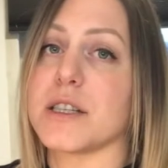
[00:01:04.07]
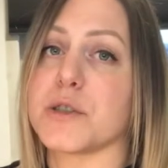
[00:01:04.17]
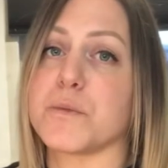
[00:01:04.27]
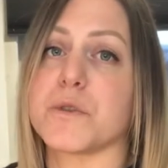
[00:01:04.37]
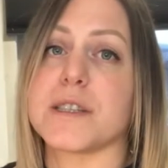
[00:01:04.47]

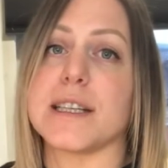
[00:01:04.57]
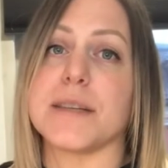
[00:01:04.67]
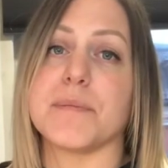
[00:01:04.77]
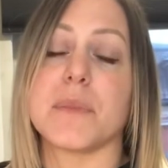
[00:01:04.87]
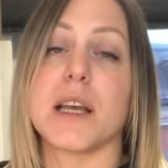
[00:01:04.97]
Schmutzli.
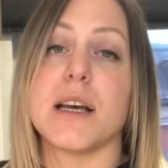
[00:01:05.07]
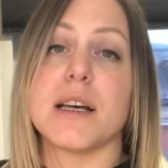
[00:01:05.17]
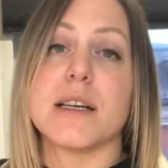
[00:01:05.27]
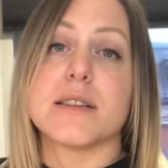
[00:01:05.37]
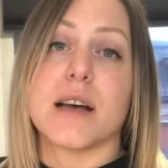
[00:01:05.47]

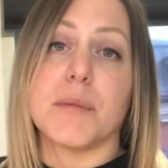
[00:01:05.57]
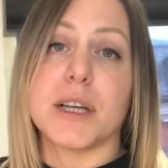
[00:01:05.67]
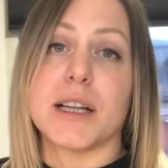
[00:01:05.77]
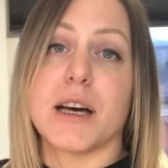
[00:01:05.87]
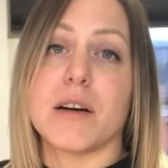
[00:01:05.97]

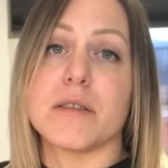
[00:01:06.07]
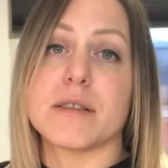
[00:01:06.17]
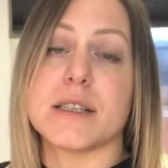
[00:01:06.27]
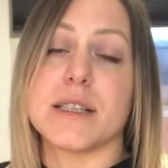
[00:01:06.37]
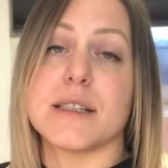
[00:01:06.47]

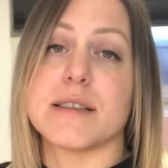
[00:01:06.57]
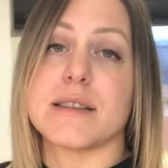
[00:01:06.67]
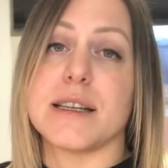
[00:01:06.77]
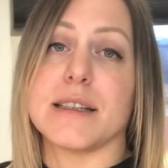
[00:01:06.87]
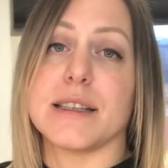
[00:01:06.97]
Samichlaus is
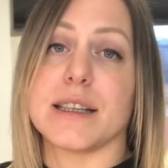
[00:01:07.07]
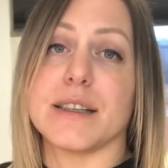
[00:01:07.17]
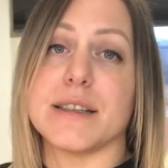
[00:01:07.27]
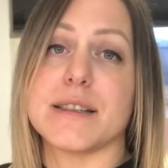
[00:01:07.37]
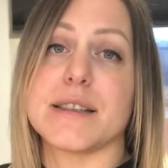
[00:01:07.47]
Saint
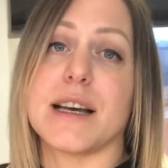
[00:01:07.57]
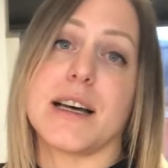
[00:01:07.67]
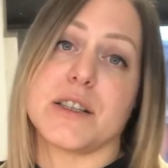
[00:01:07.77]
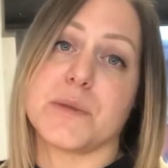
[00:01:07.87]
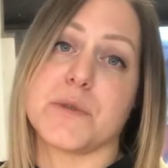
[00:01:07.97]
Nicholas
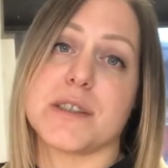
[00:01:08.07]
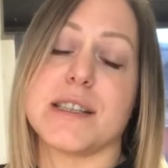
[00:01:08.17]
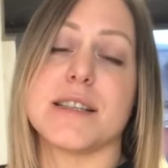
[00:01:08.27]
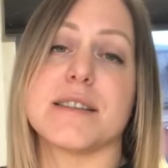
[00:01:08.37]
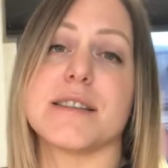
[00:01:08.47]
and
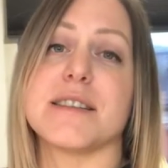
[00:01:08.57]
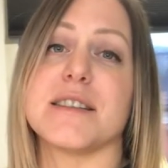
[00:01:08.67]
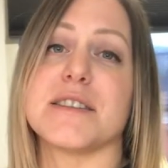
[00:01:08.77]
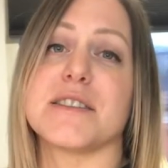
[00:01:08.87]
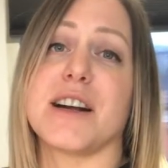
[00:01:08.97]
Schmutzli is a
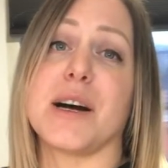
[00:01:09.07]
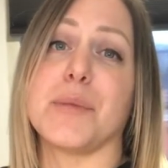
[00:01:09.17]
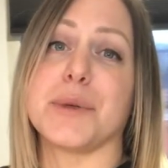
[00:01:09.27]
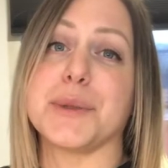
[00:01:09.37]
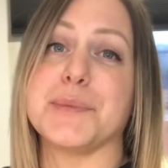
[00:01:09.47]
sinister
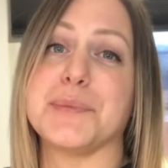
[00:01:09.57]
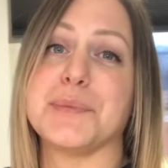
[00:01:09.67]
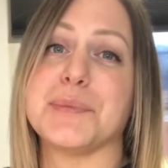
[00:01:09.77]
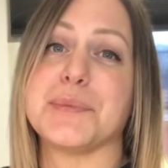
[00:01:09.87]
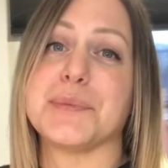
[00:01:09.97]
helper.
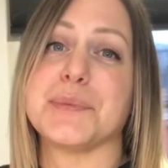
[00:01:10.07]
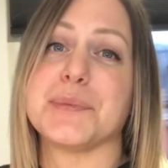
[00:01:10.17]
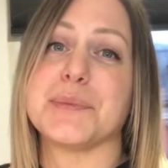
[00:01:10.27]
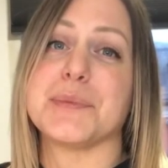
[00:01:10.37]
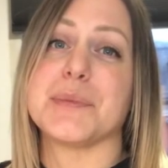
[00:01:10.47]

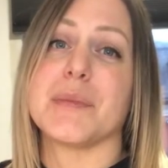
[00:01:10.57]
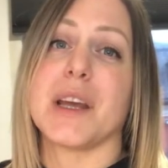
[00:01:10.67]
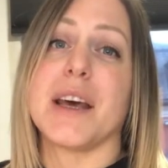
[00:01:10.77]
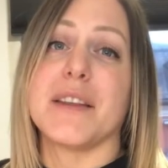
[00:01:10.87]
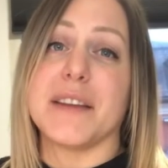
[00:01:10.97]

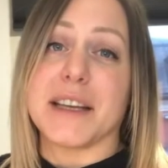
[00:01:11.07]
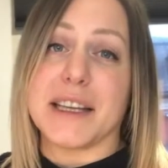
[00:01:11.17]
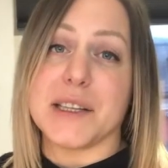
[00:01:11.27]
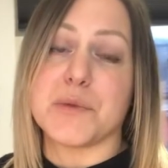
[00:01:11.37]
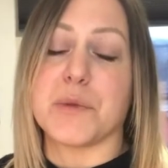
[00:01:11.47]
The
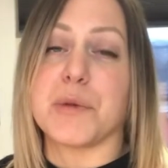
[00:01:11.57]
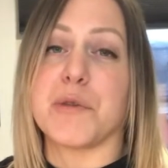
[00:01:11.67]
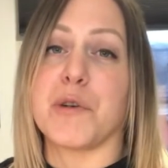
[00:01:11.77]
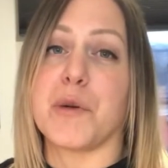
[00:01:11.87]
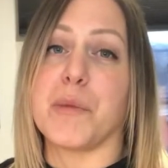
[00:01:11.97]
kids will
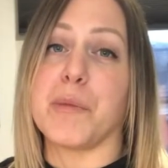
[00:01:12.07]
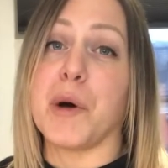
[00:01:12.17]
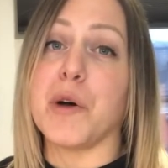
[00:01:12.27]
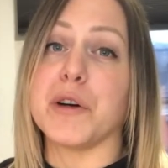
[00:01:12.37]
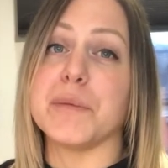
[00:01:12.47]
perform a
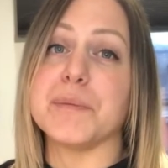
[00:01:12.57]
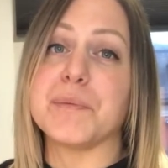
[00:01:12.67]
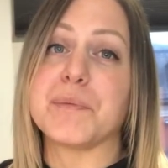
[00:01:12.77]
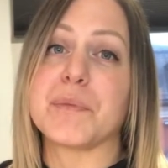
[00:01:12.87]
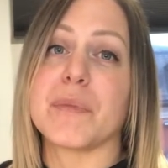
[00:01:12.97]
poem,
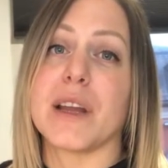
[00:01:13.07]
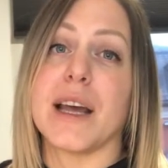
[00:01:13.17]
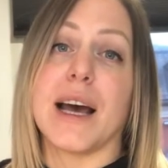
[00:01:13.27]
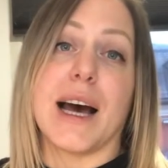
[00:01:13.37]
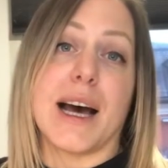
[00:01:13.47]

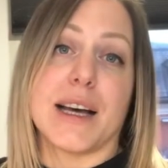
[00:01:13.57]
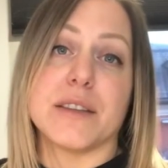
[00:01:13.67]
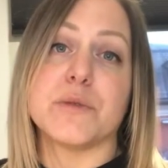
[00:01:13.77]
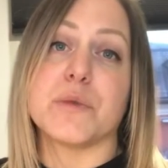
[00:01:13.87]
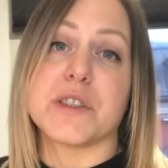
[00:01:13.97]

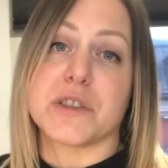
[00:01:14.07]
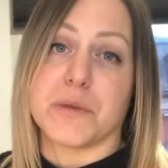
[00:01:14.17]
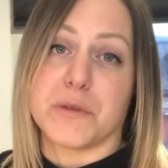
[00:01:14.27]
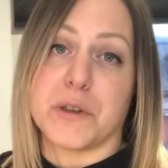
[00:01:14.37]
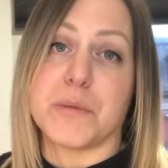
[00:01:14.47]
and once
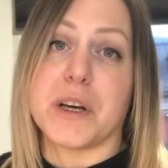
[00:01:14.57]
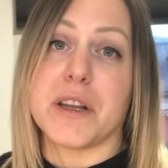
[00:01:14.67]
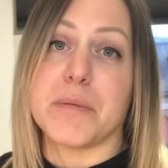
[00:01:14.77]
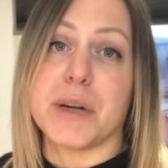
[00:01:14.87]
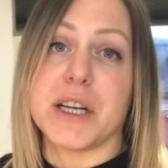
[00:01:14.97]
confirmed by
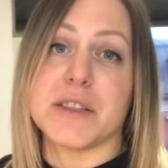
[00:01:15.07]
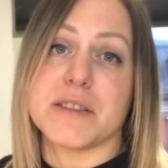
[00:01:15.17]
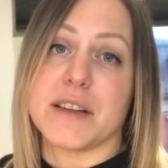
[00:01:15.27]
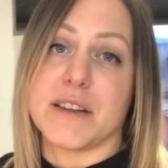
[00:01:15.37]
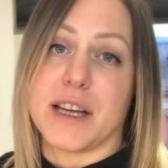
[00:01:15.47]
their parents
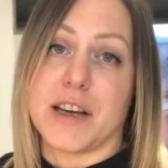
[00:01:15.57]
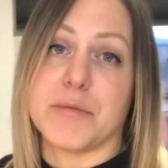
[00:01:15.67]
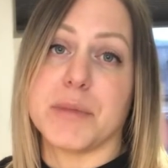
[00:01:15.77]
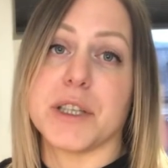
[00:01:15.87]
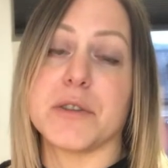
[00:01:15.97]
that they have
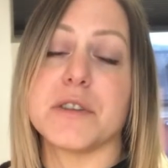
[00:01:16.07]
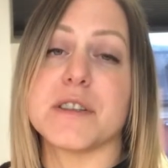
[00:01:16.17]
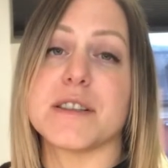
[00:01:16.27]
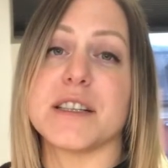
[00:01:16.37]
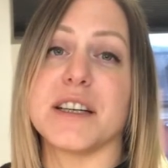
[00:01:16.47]
been good
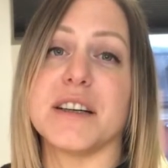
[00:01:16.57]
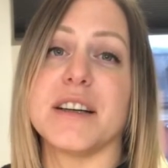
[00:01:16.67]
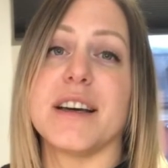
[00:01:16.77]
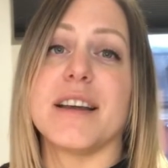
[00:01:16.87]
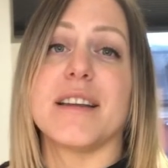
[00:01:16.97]
this year,
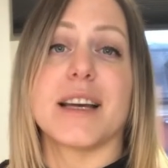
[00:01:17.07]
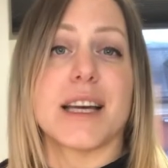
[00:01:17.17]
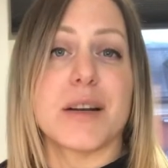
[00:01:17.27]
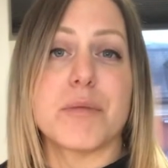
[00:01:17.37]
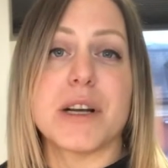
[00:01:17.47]
they get
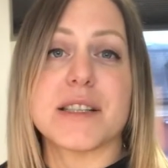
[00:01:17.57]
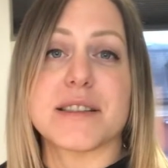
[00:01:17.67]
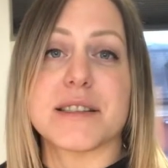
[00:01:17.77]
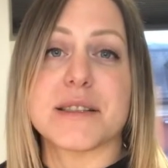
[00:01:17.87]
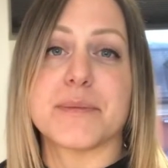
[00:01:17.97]
a present.